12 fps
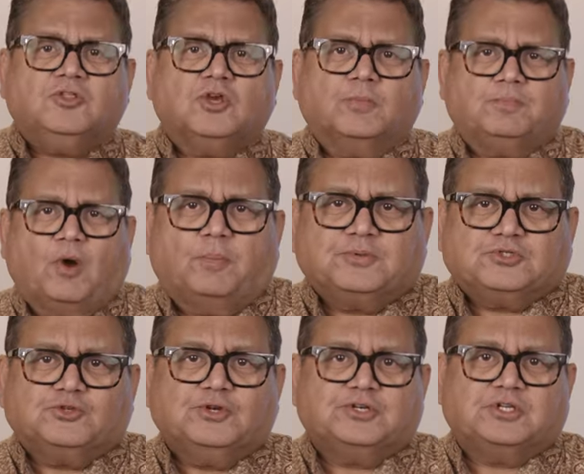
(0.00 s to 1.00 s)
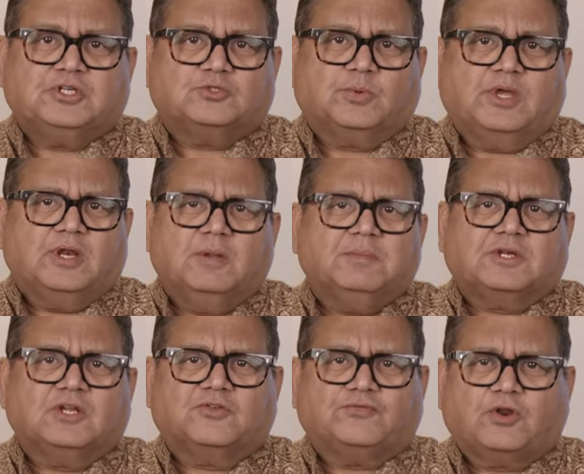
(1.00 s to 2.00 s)
The opportunities were
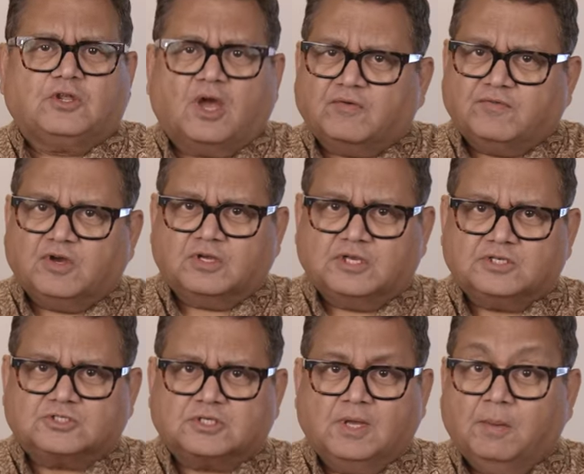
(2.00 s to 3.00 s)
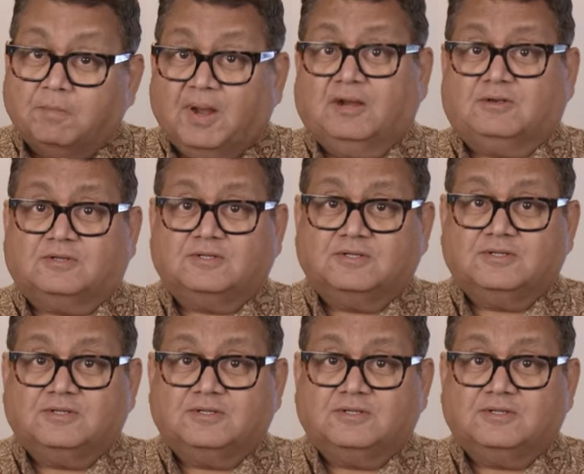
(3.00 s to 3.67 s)
limitless for a young Verghese. But